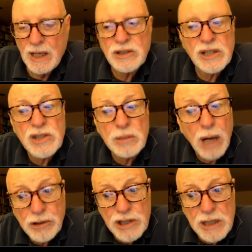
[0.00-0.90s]
Does
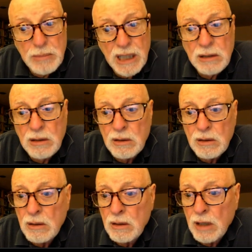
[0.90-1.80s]
democracy mean
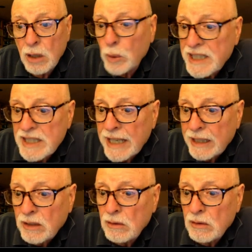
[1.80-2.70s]
a weak
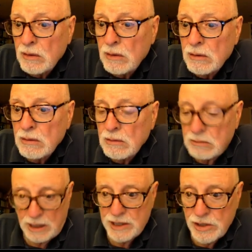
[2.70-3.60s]
state?
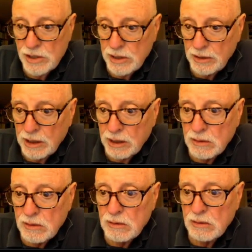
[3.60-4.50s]
Not necessarily.
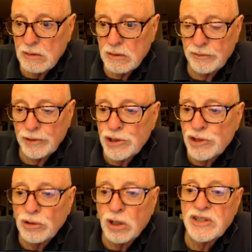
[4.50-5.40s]
There are very
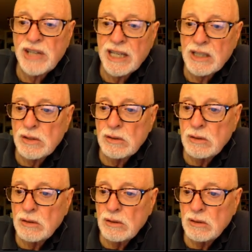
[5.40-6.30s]
strong states
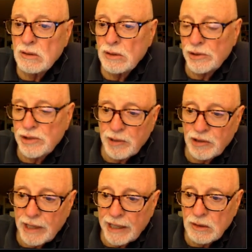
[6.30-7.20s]
that are
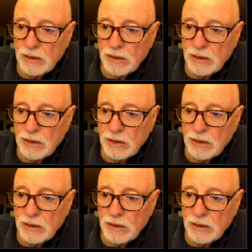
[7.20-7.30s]
democratic.